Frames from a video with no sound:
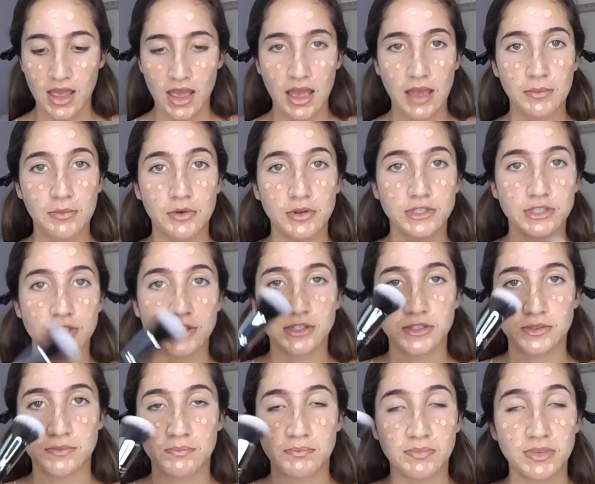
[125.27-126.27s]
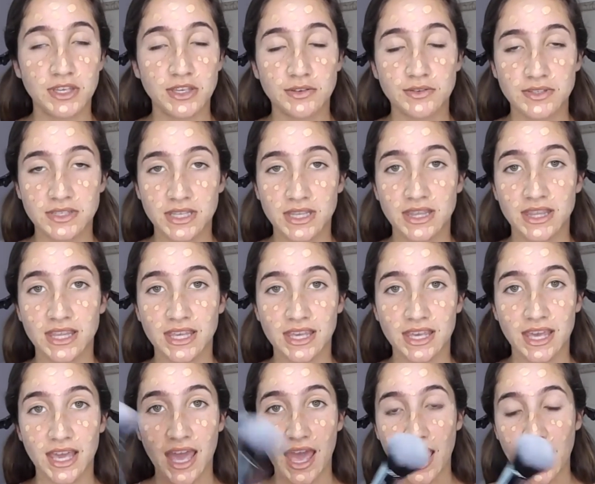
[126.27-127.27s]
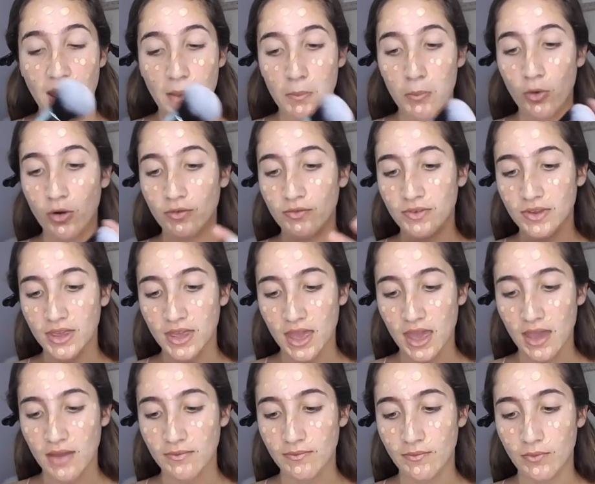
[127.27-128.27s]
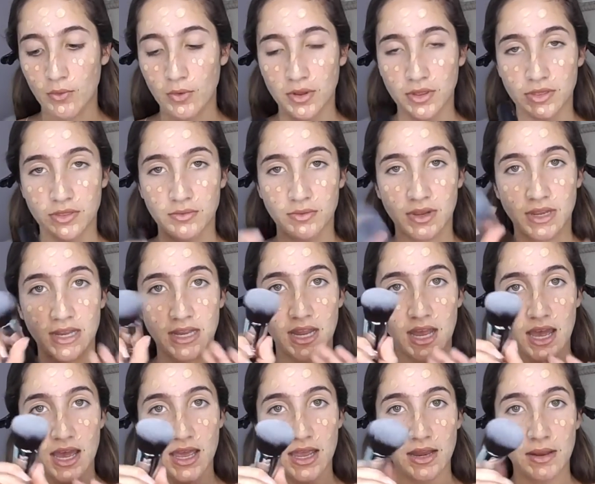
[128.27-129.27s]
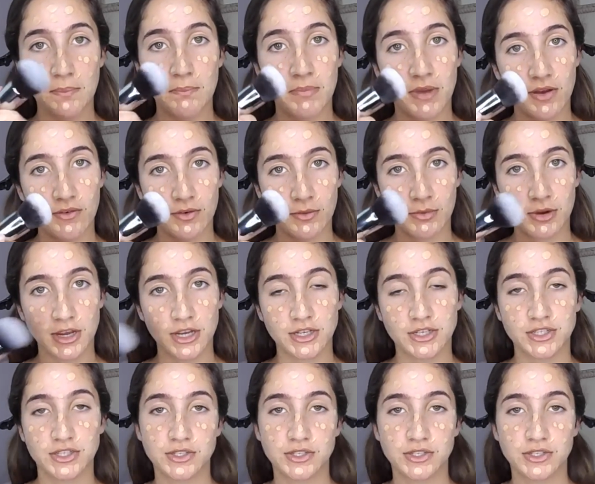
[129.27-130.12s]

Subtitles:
I'm going to be using the Morphe M439 buffer brush